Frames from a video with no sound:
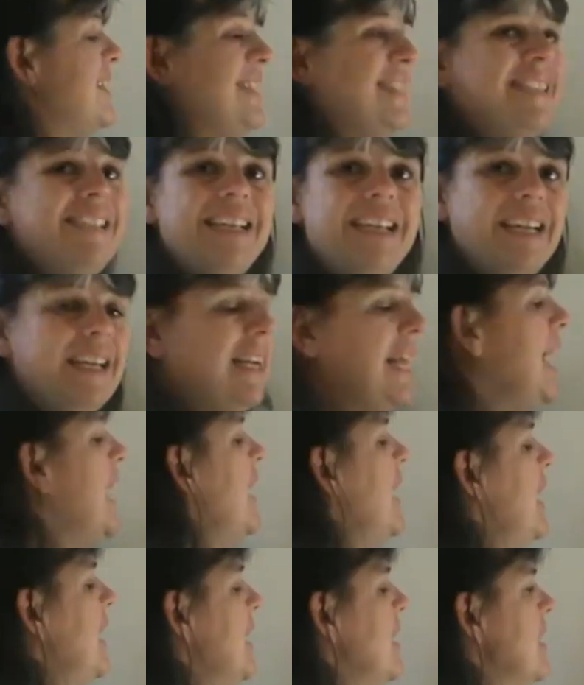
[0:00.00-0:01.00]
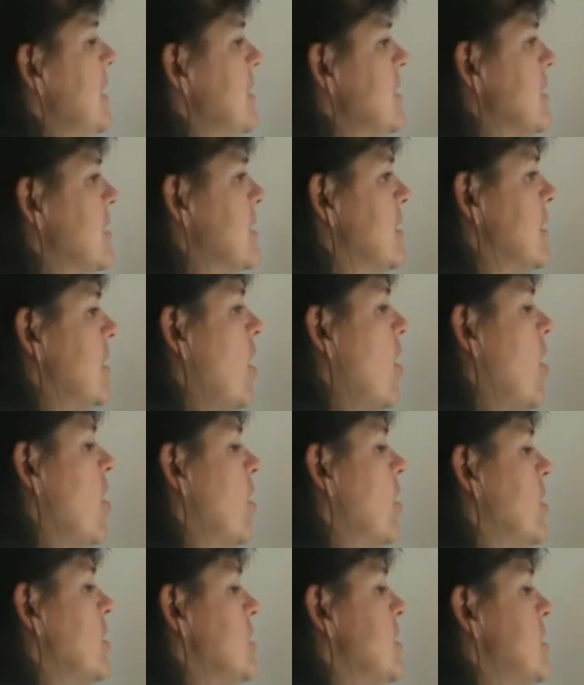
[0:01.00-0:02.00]
DNA is
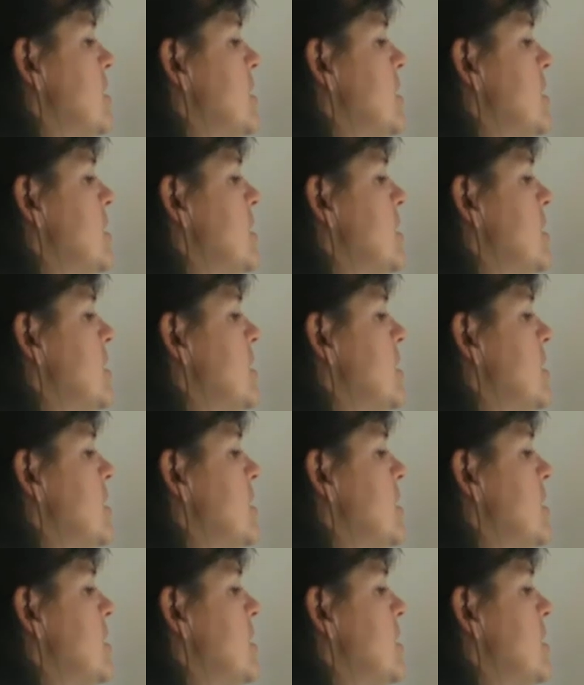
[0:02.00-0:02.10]
our